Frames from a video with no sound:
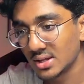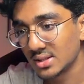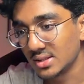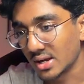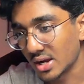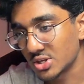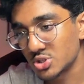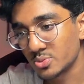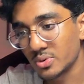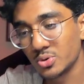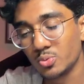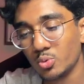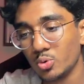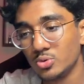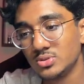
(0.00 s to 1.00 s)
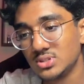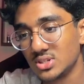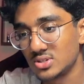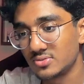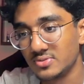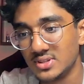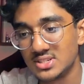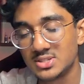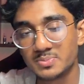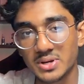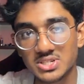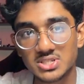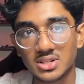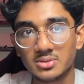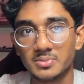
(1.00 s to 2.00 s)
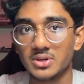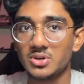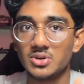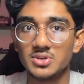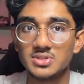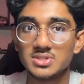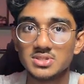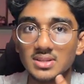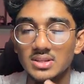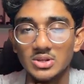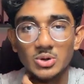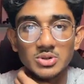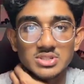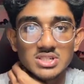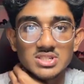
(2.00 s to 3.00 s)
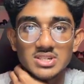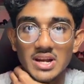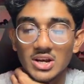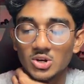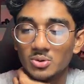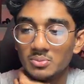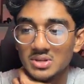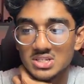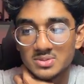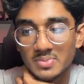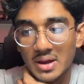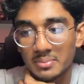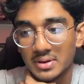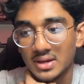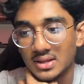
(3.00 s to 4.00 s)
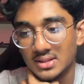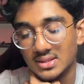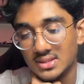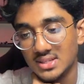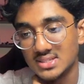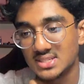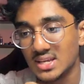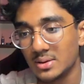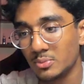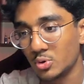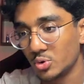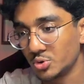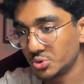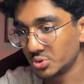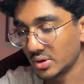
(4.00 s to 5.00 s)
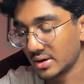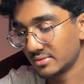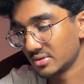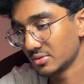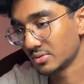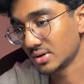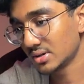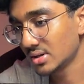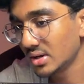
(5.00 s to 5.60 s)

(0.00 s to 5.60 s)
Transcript: the customer won't just feel special because you're just randomly spamming the same code to everyone.